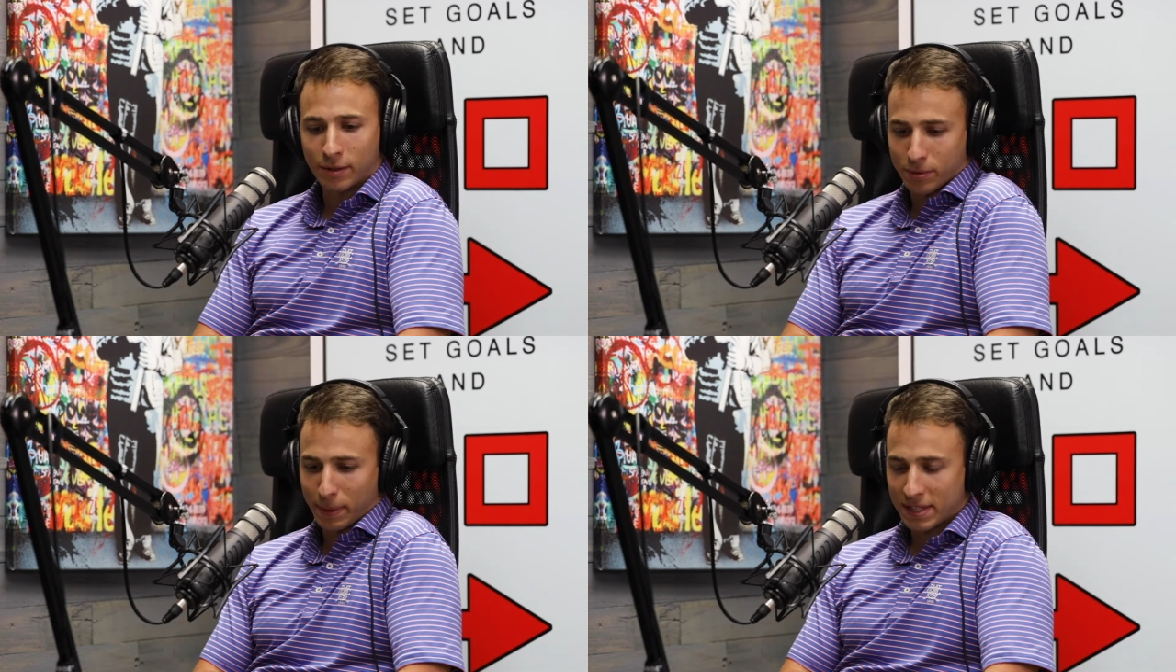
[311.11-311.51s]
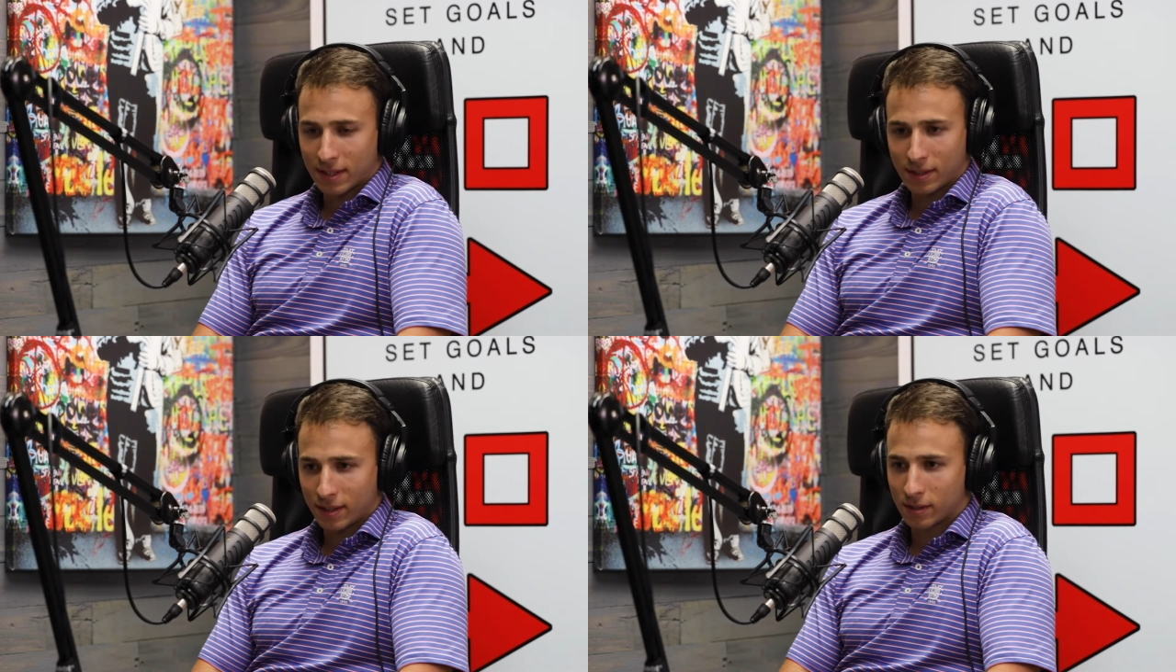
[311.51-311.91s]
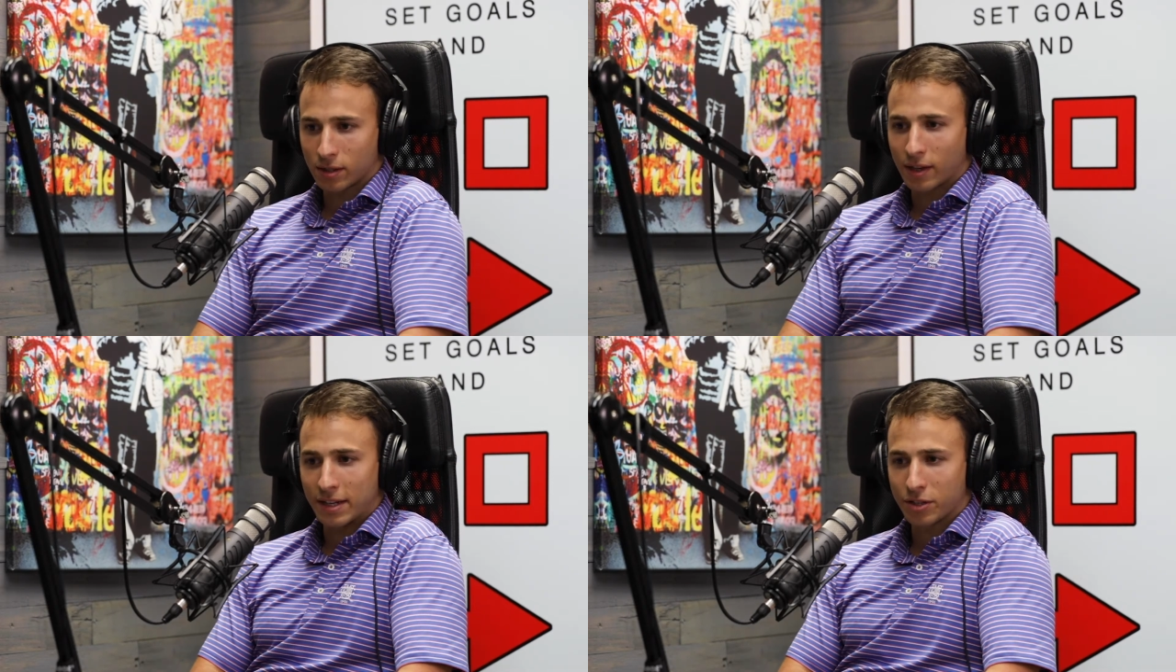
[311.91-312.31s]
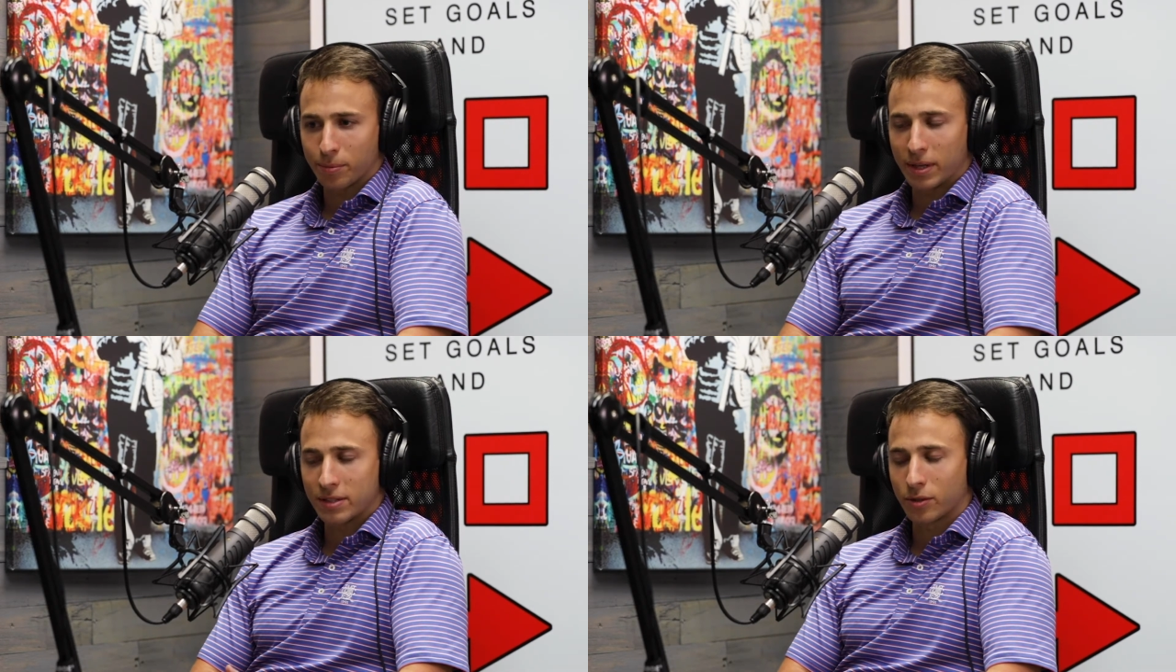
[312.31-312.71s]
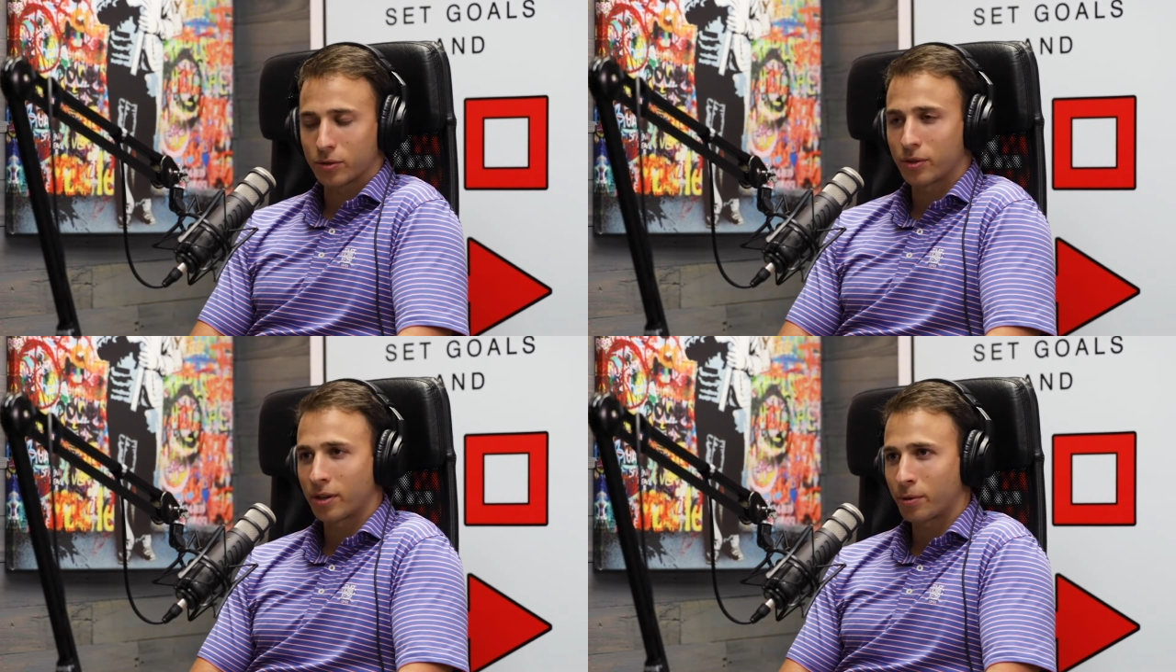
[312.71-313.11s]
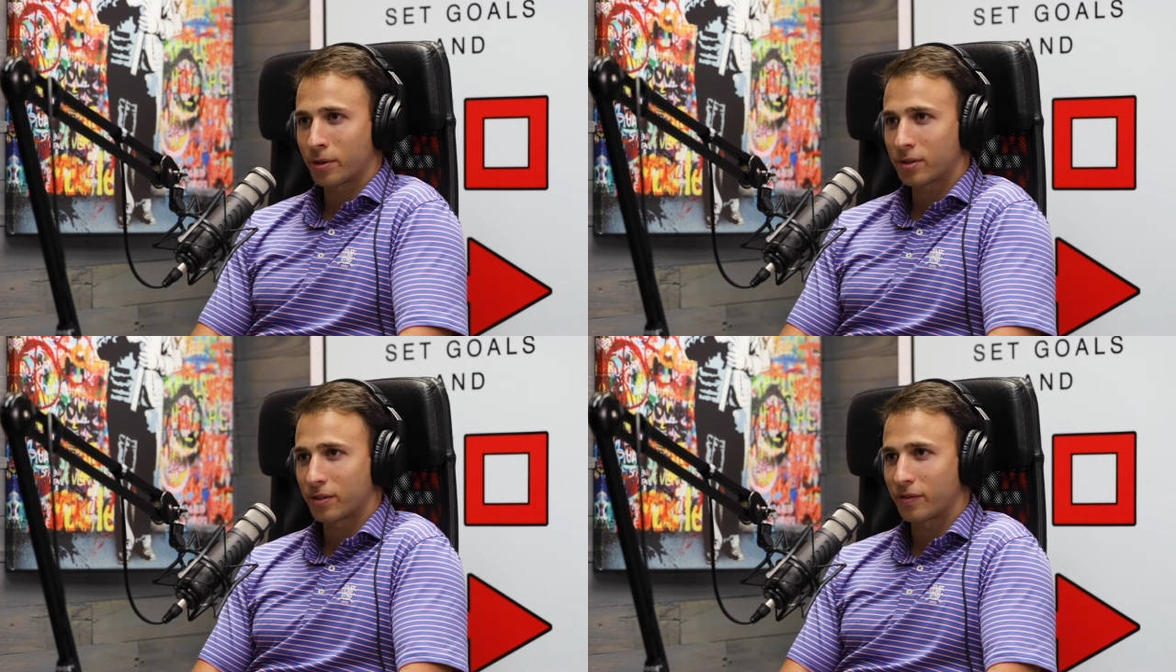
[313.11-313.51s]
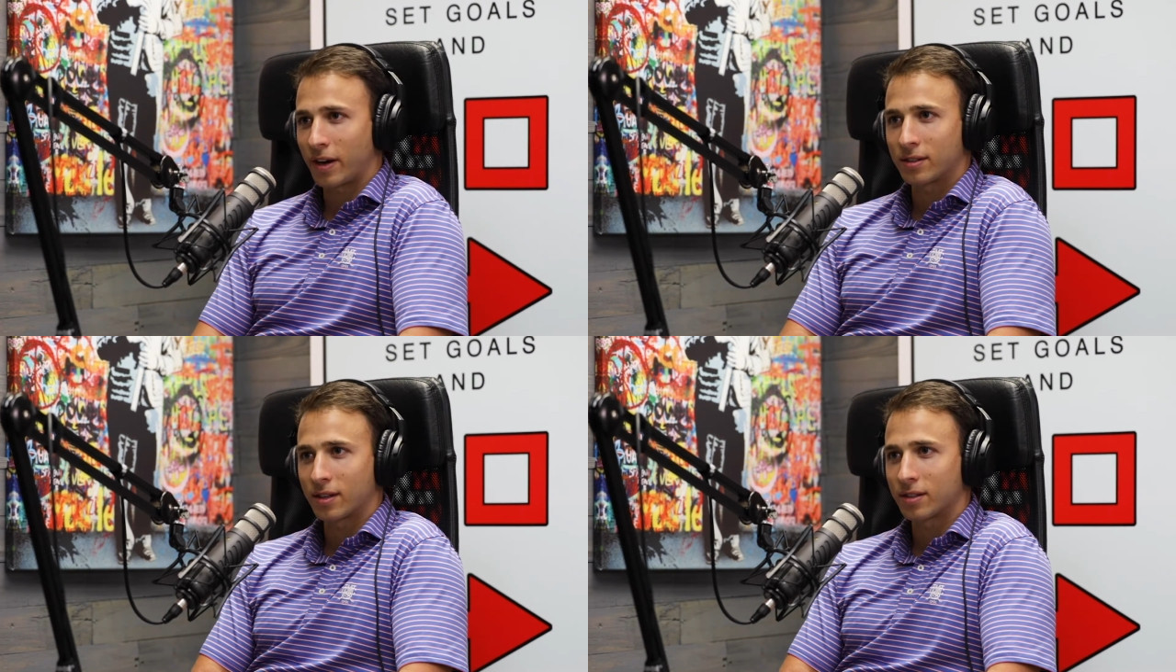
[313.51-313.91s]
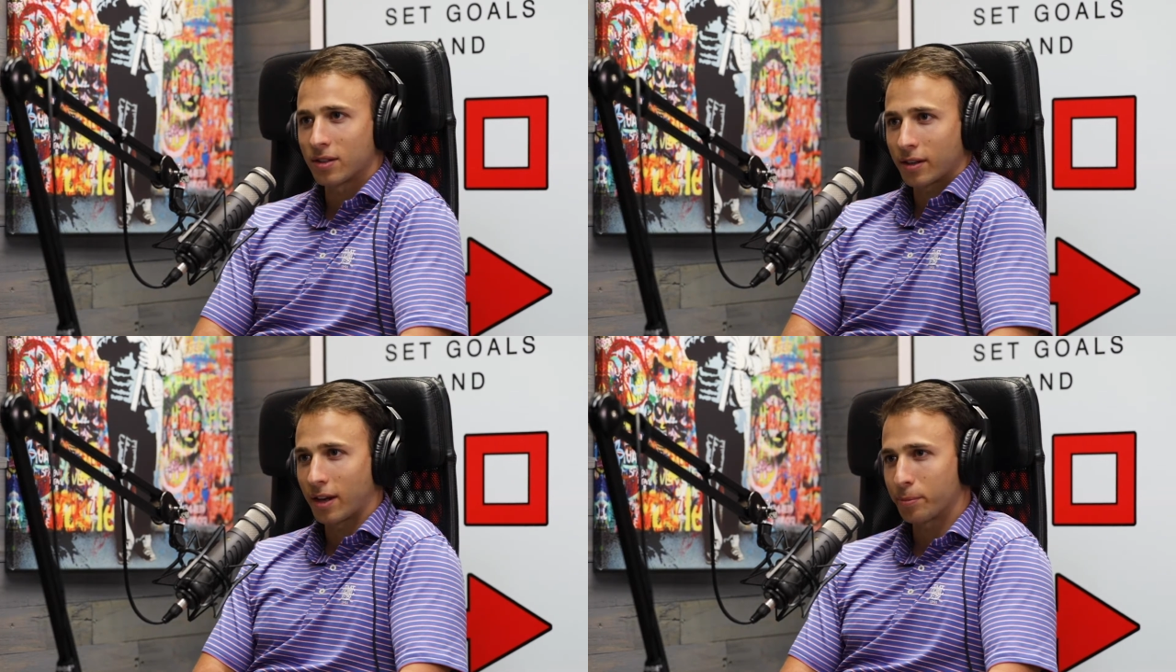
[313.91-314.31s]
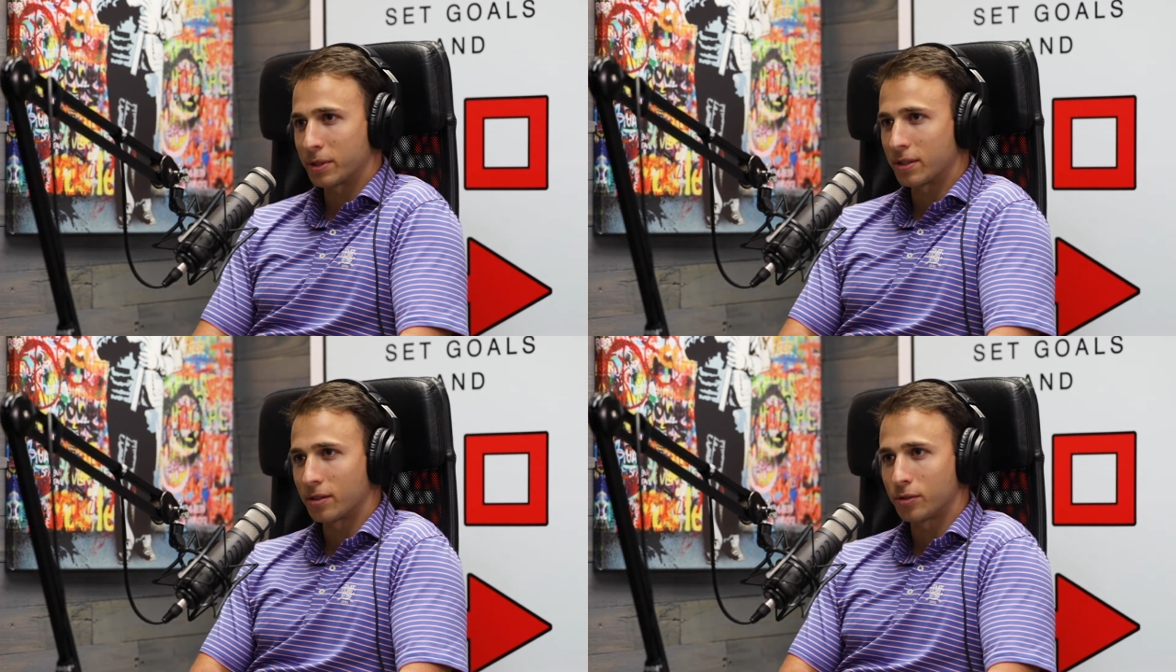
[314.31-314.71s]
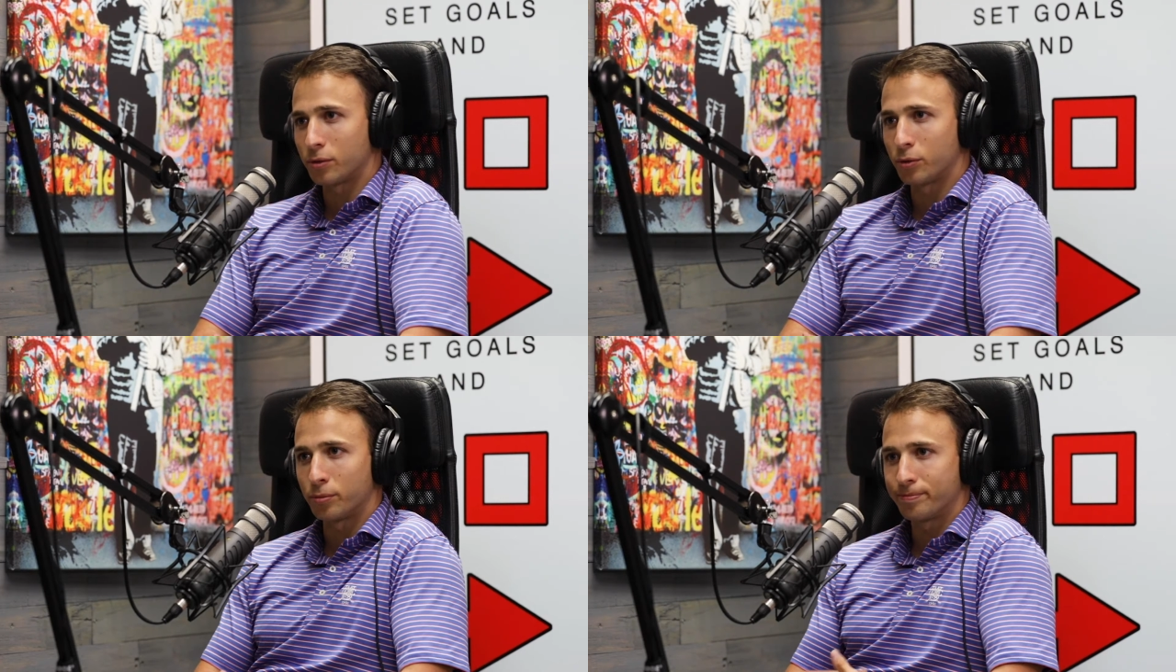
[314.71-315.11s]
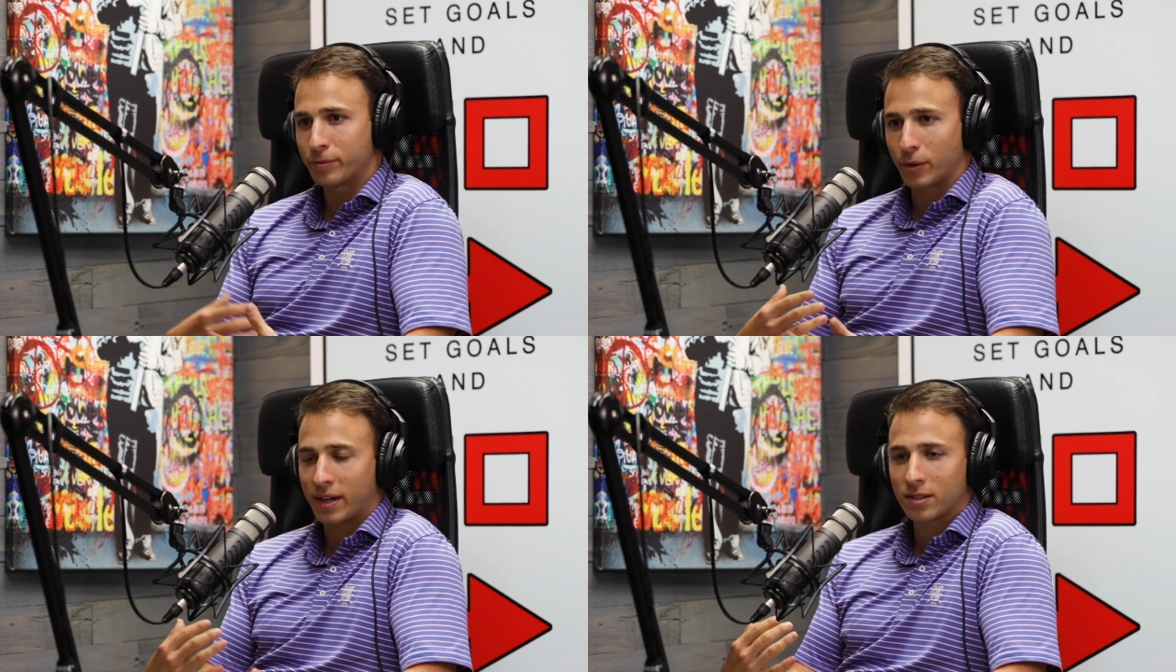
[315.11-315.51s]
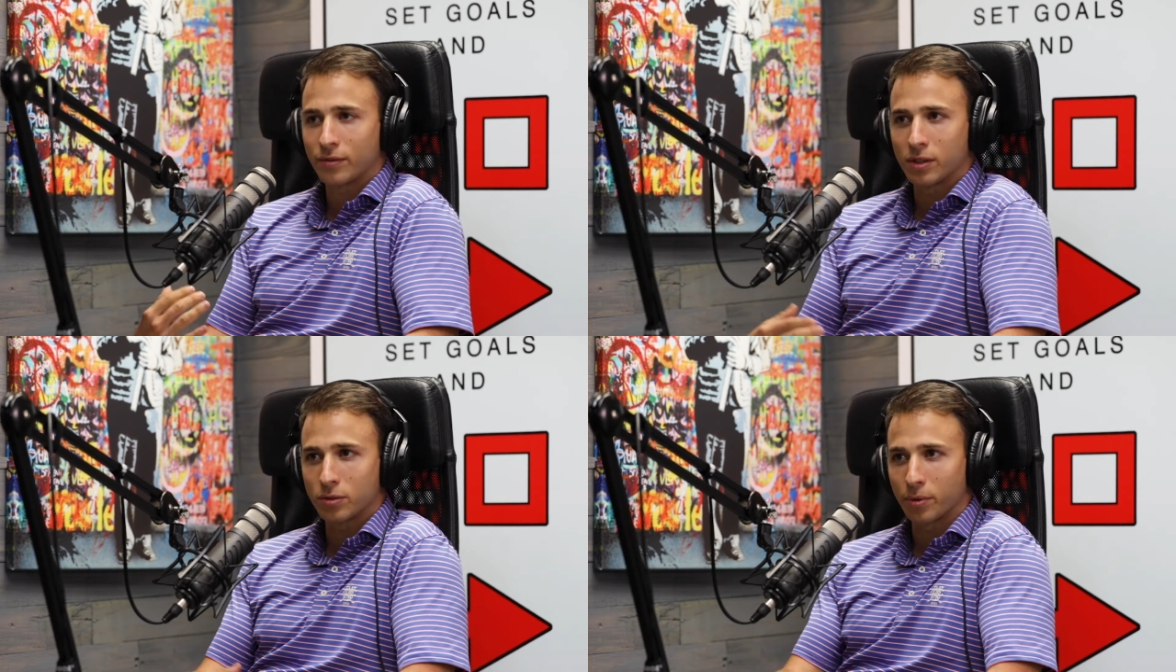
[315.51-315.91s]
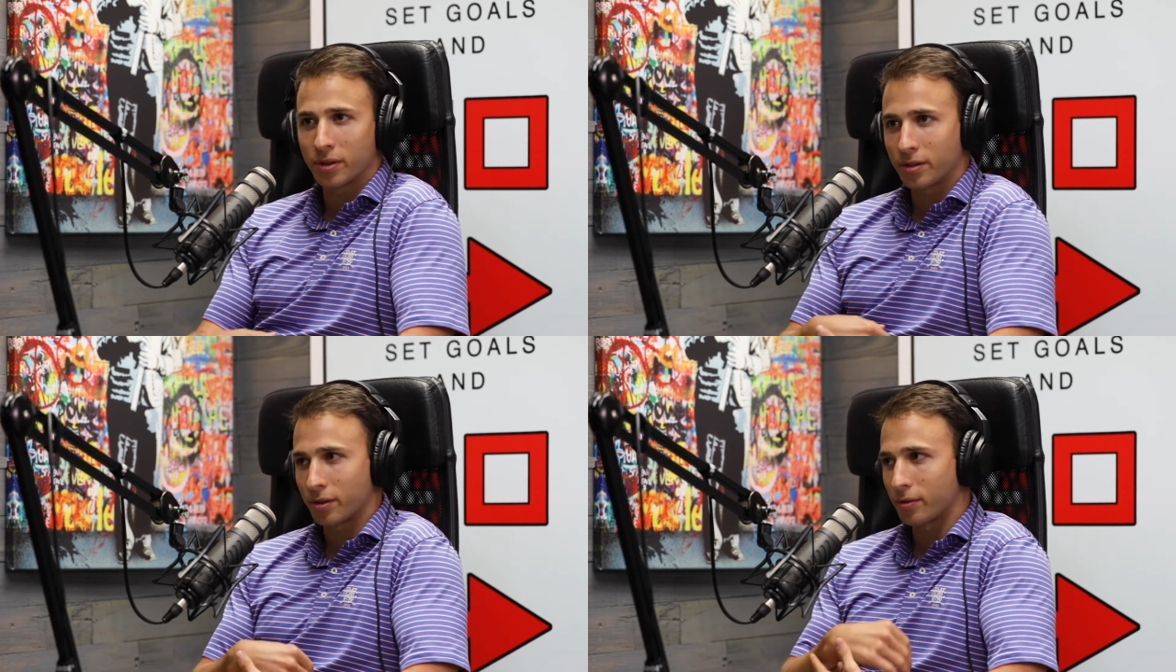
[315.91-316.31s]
that was basically a location-based social network to find kids on campus to do, activities with.